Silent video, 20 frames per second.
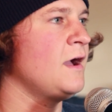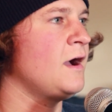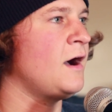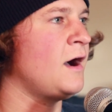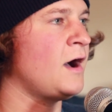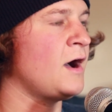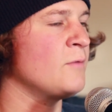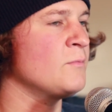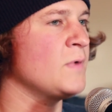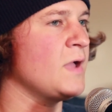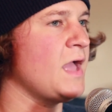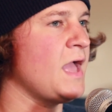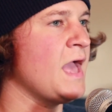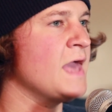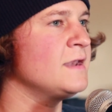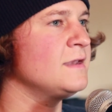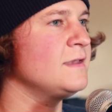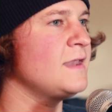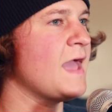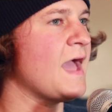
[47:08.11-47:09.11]

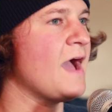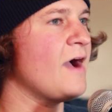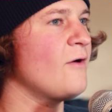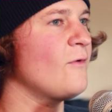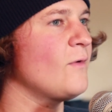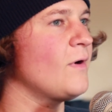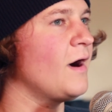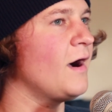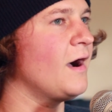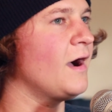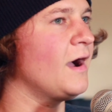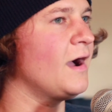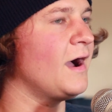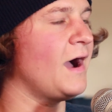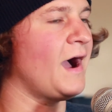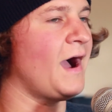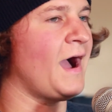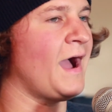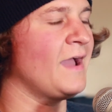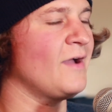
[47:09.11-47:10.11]
And now
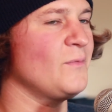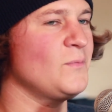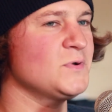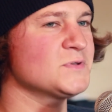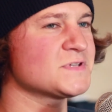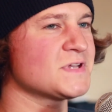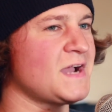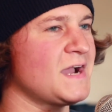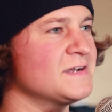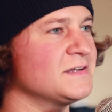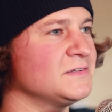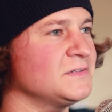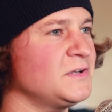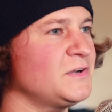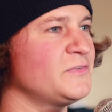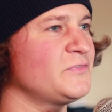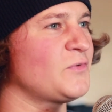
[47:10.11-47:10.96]
I almost kind of look